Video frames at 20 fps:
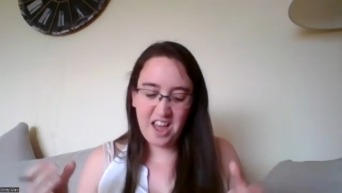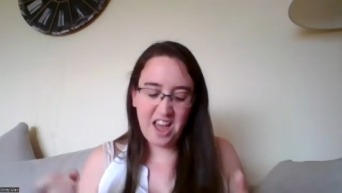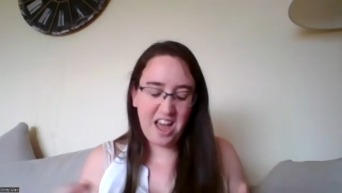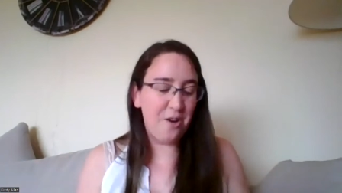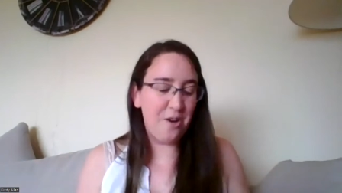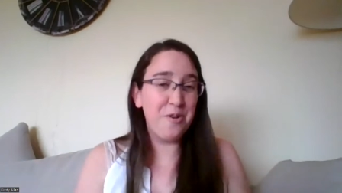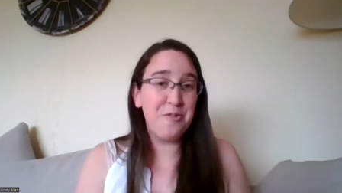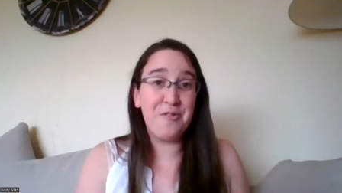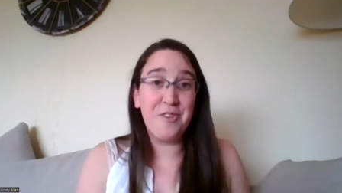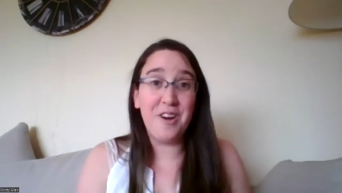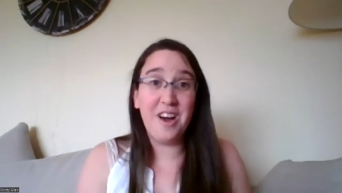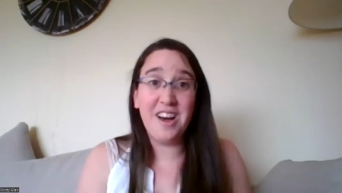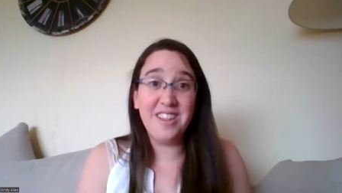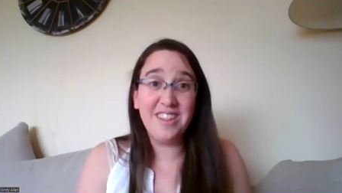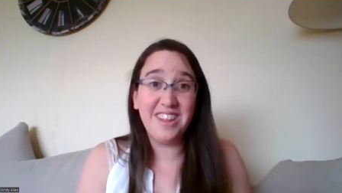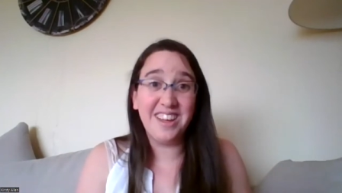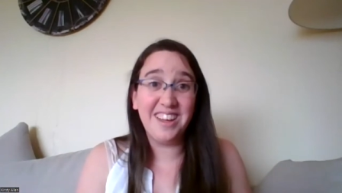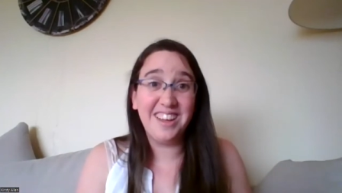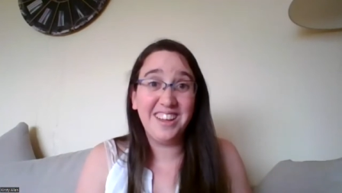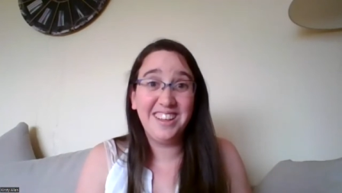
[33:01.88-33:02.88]
our
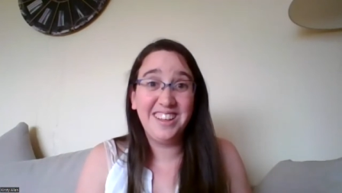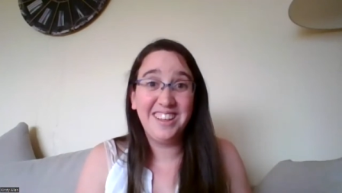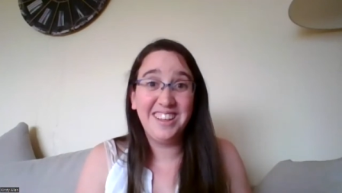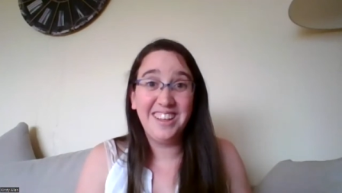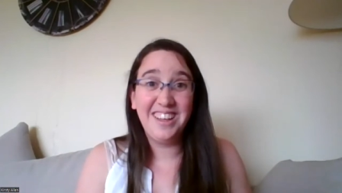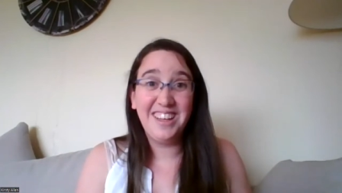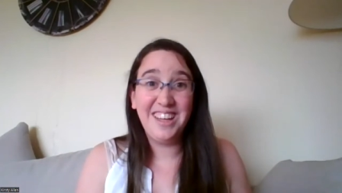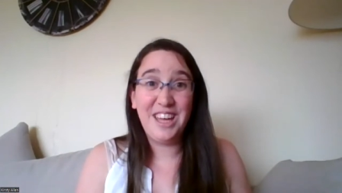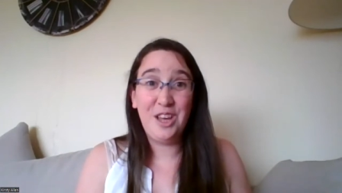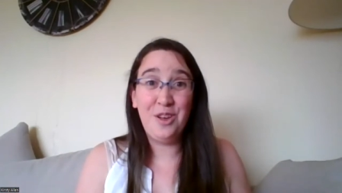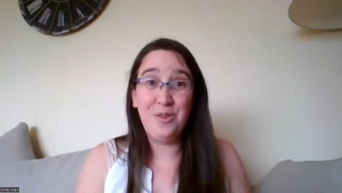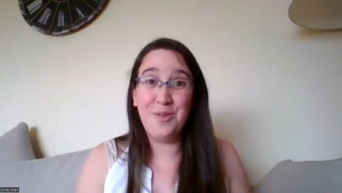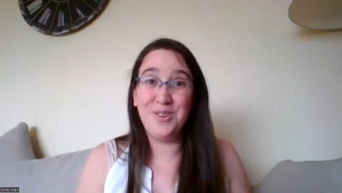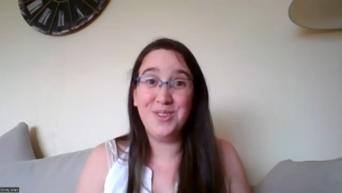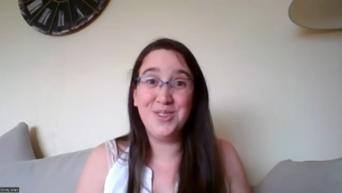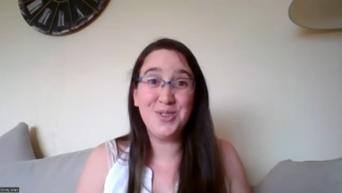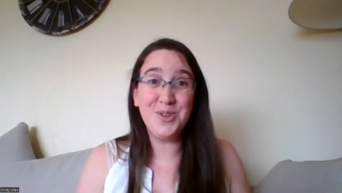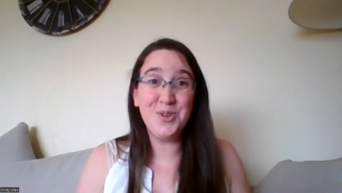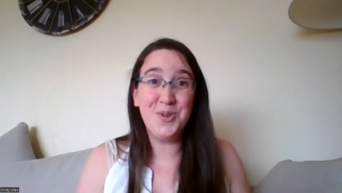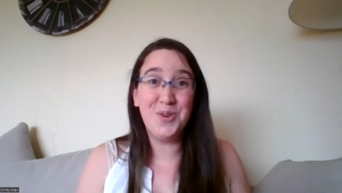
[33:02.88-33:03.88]
Father, He
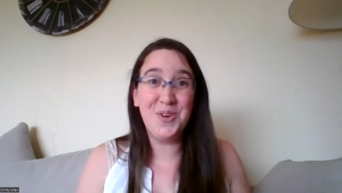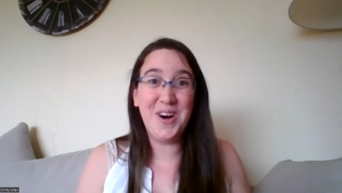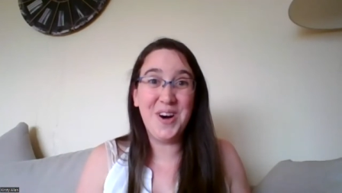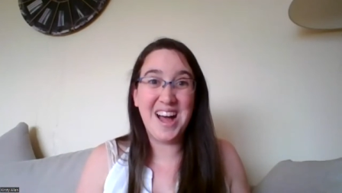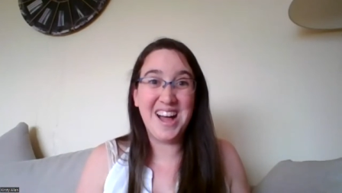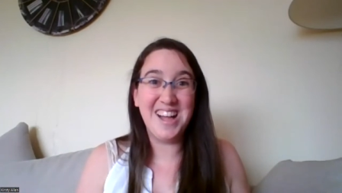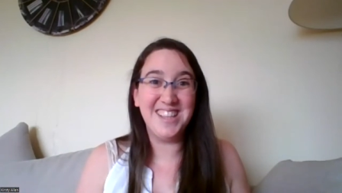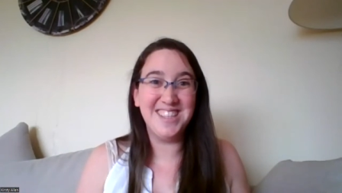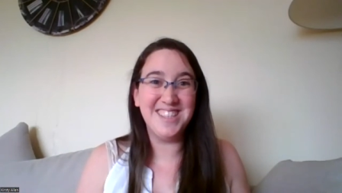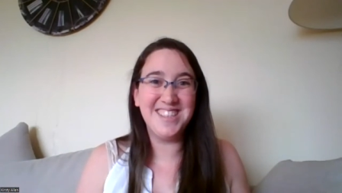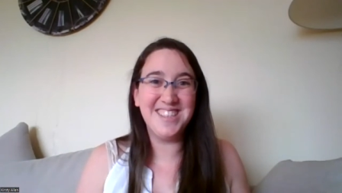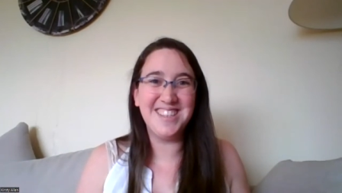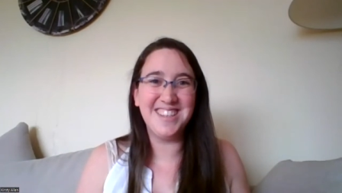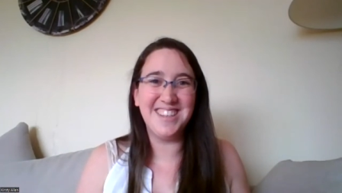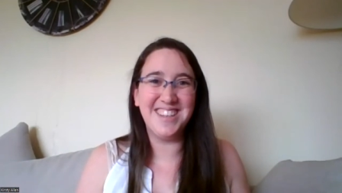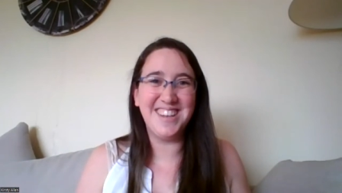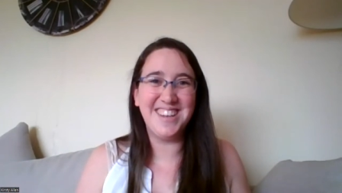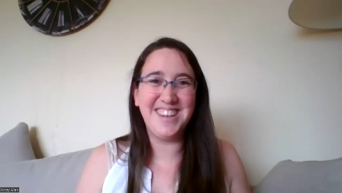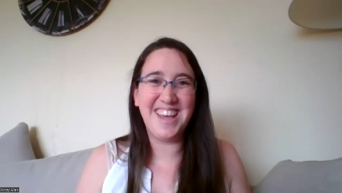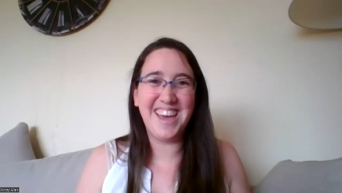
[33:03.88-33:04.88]
wants all hands to
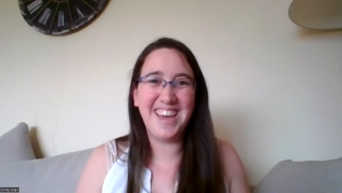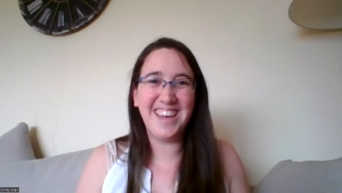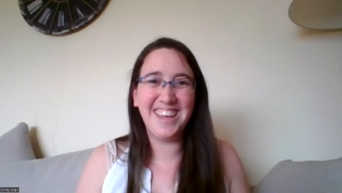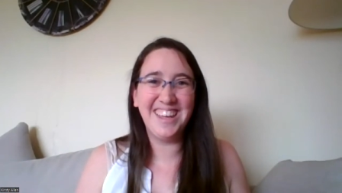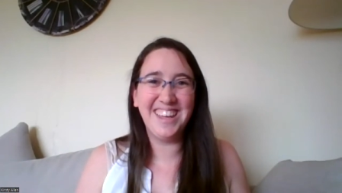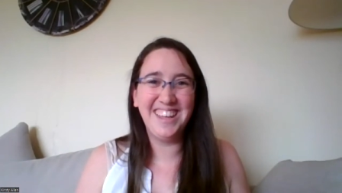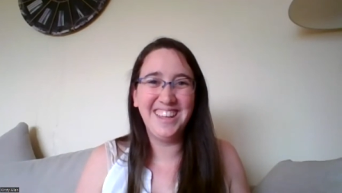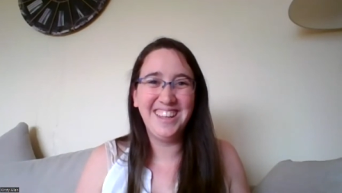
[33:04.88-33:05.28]
the deck.